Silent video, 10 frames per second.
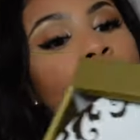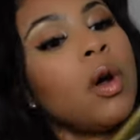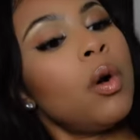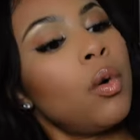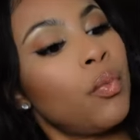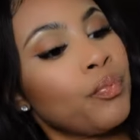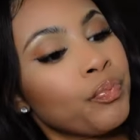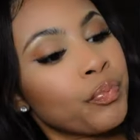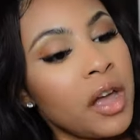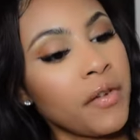know
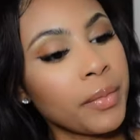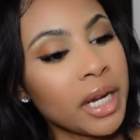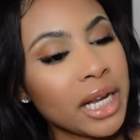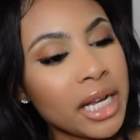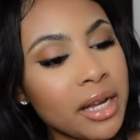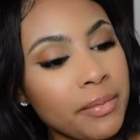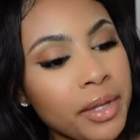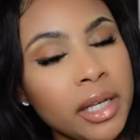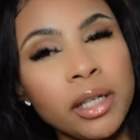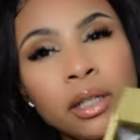if I'm gonna keep
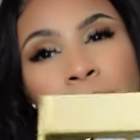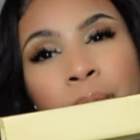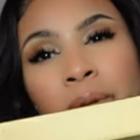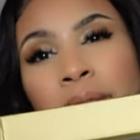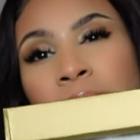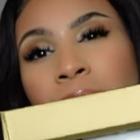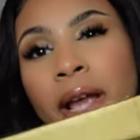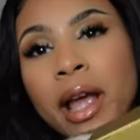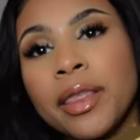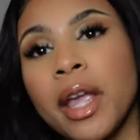these per
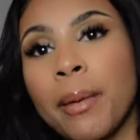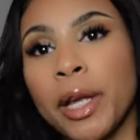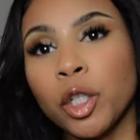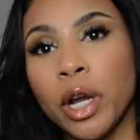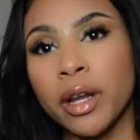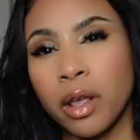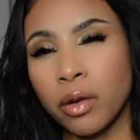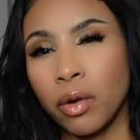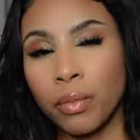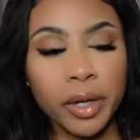se. I think I might try another
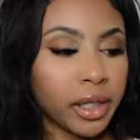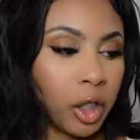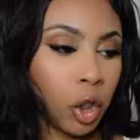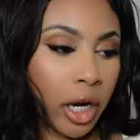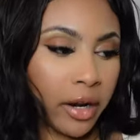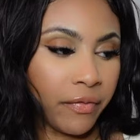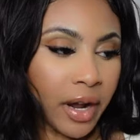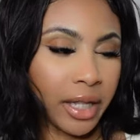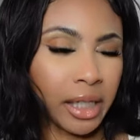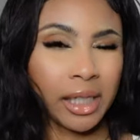Home Goods and try to
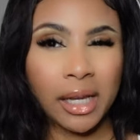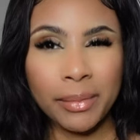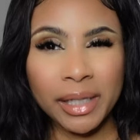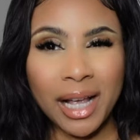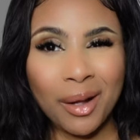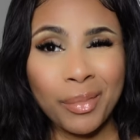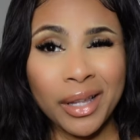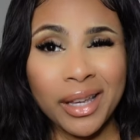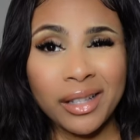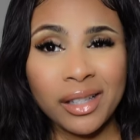find the same exact
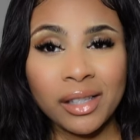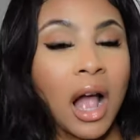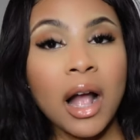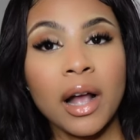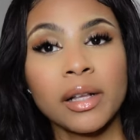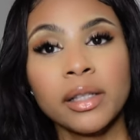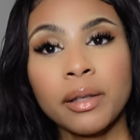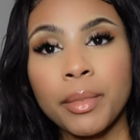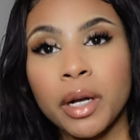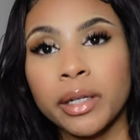plates as the
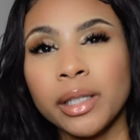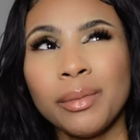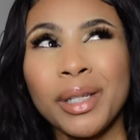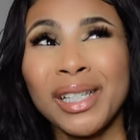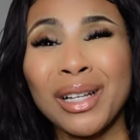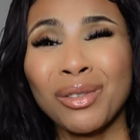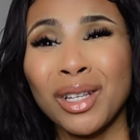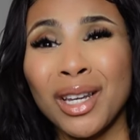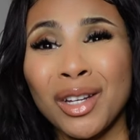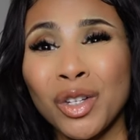mugs, because I only
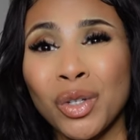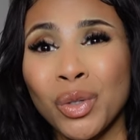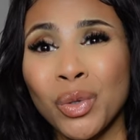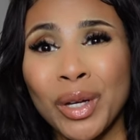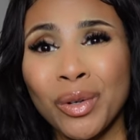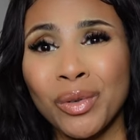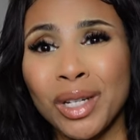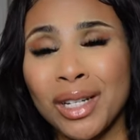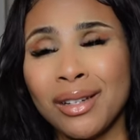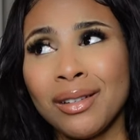need two. I don't
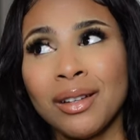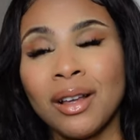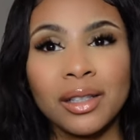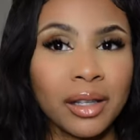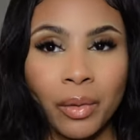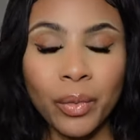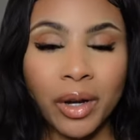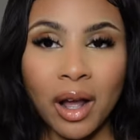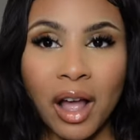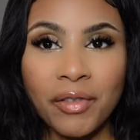need, it's like we're
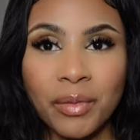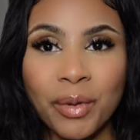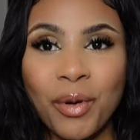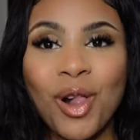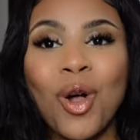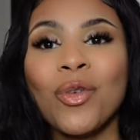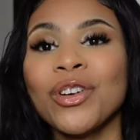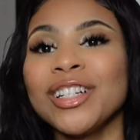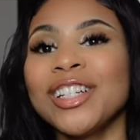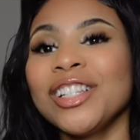not having people over,
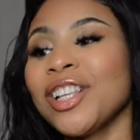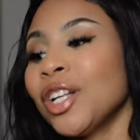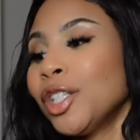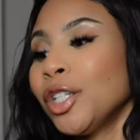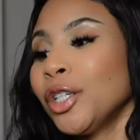it's just us